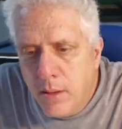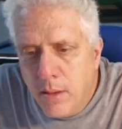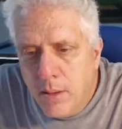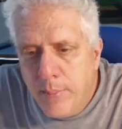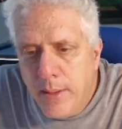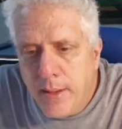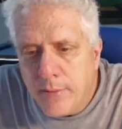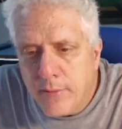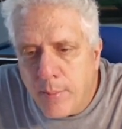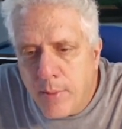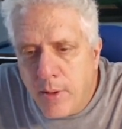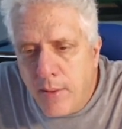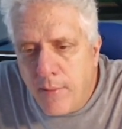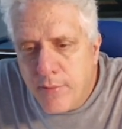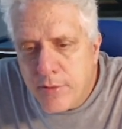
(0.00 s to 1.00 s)
Because I'm going
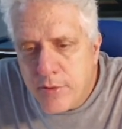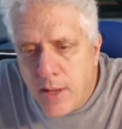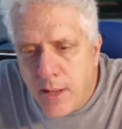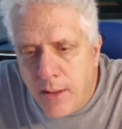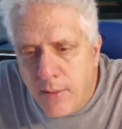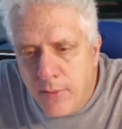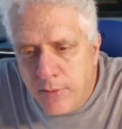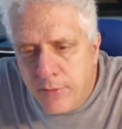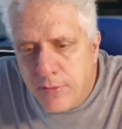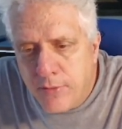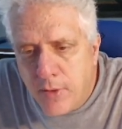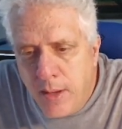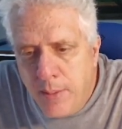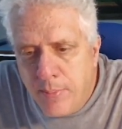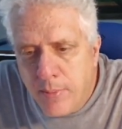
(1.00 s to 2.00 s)
to have a shot on this
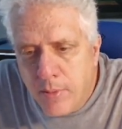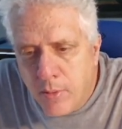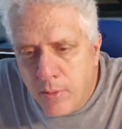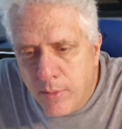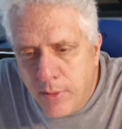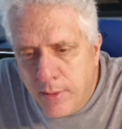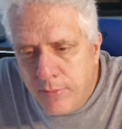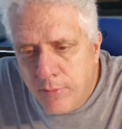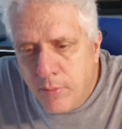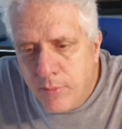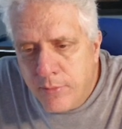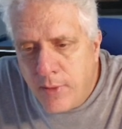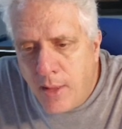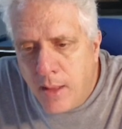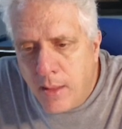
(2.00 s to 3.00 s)
stripe or this
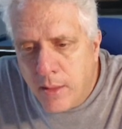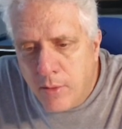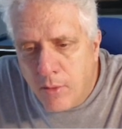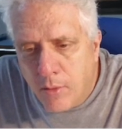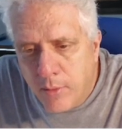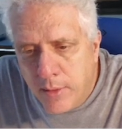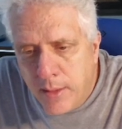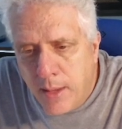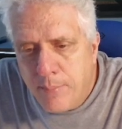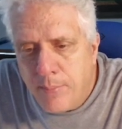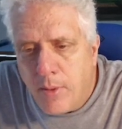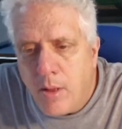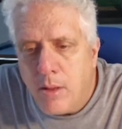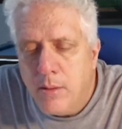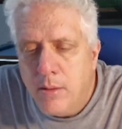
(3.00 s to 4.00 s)
solid or the 8
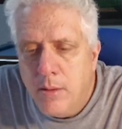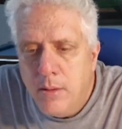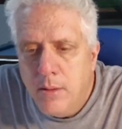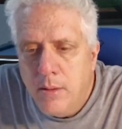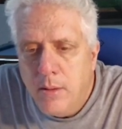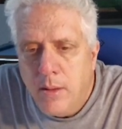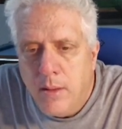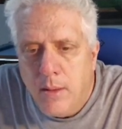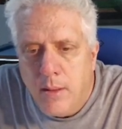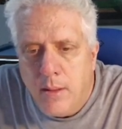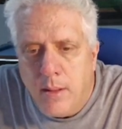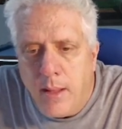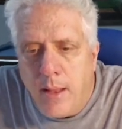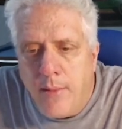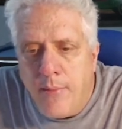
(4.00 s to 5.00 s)
ball.
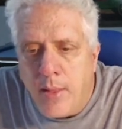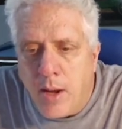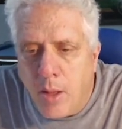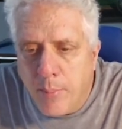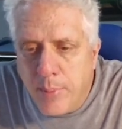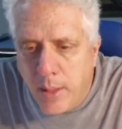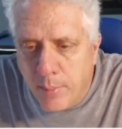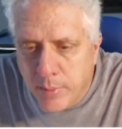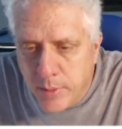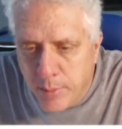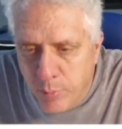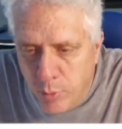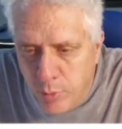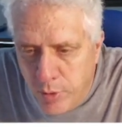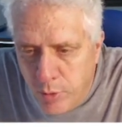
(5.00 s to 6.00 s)
And then I'll be able to
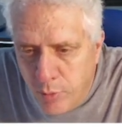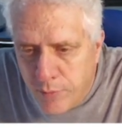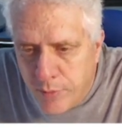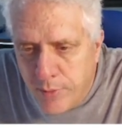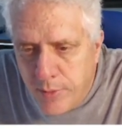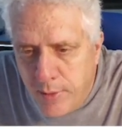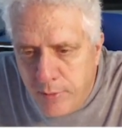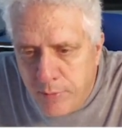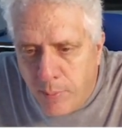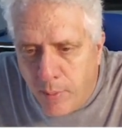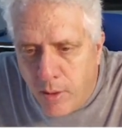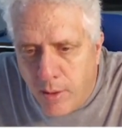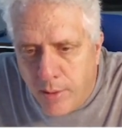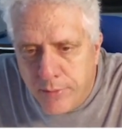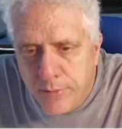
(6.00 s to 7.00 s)
maneuver these
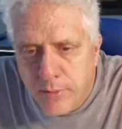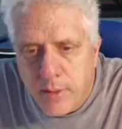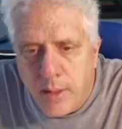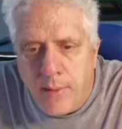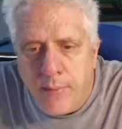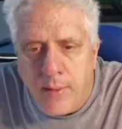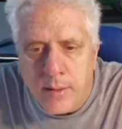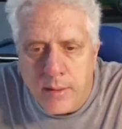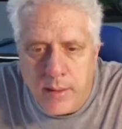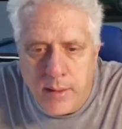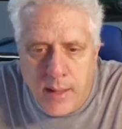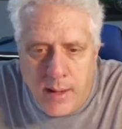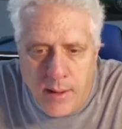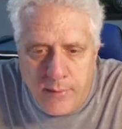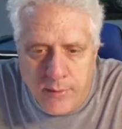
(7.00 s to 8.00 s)
balls and then
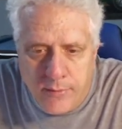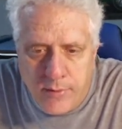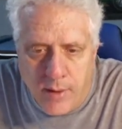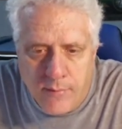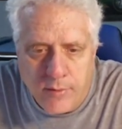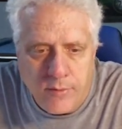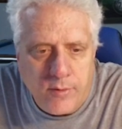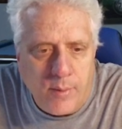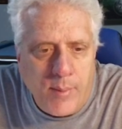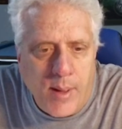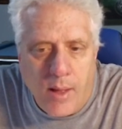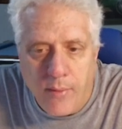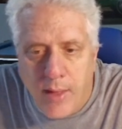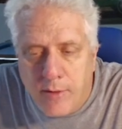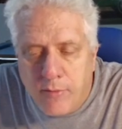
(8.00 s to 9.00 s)
get on the 7
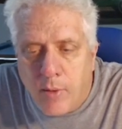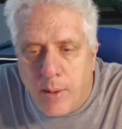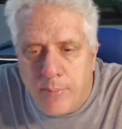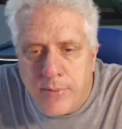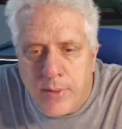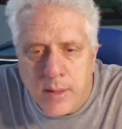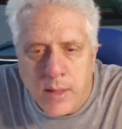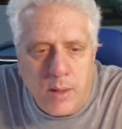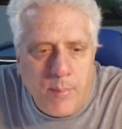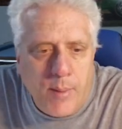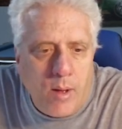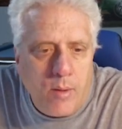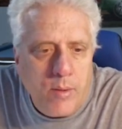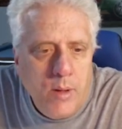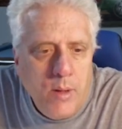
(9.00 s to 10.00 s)
somehow. That's what I'm thinking
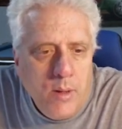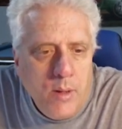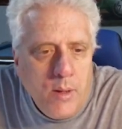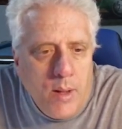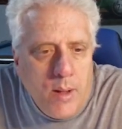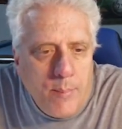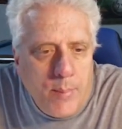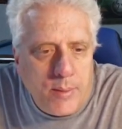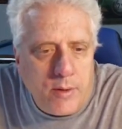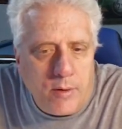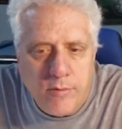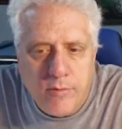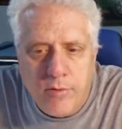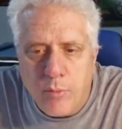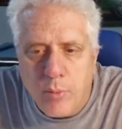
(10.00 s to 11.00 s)
about. But
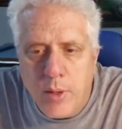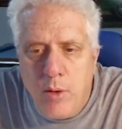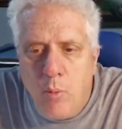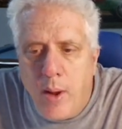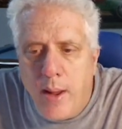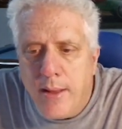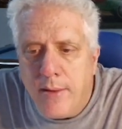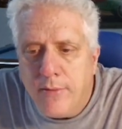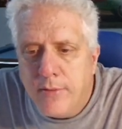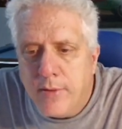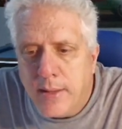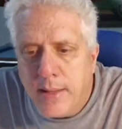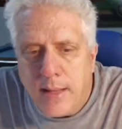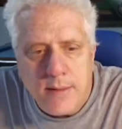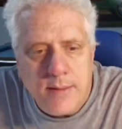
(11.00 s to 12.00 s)
there's 3 ways to
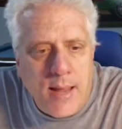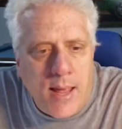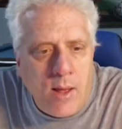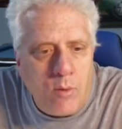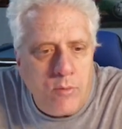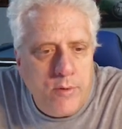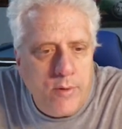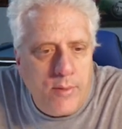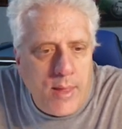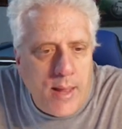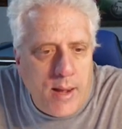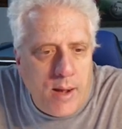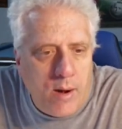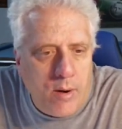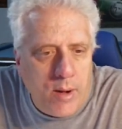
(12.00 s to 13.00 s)
get down to that
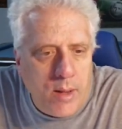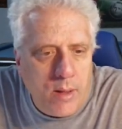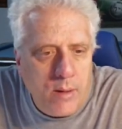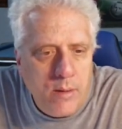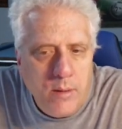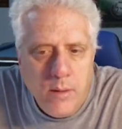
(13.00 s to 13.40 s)
area.